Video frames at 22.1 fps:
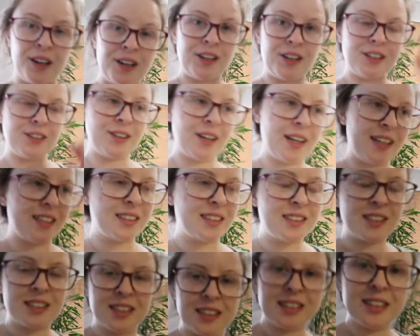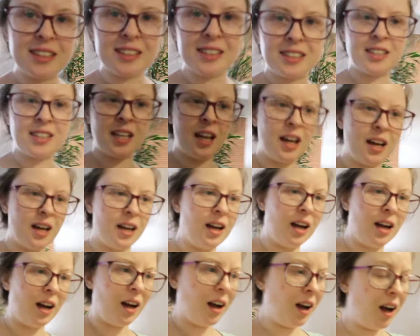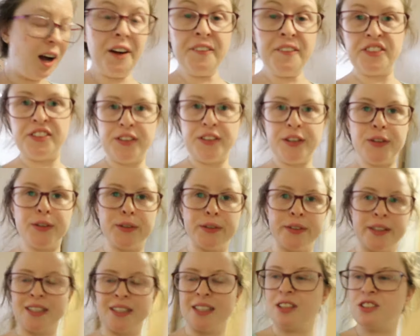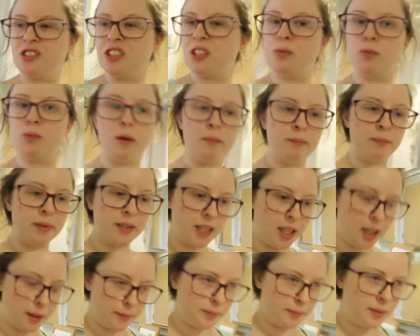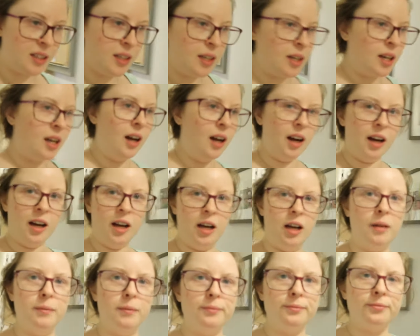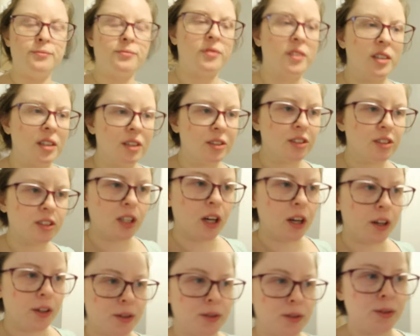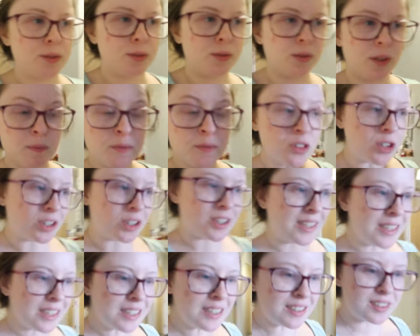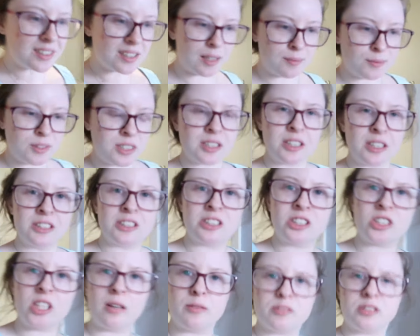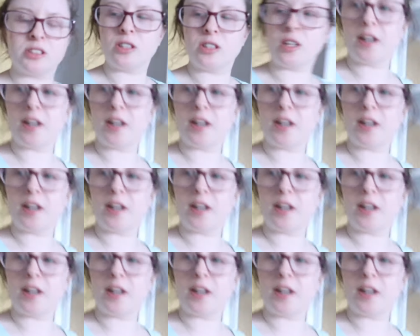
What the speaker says: All right, good afternoon. It's actually 1 p.m. So I'm sorry, I'm just going to chat to you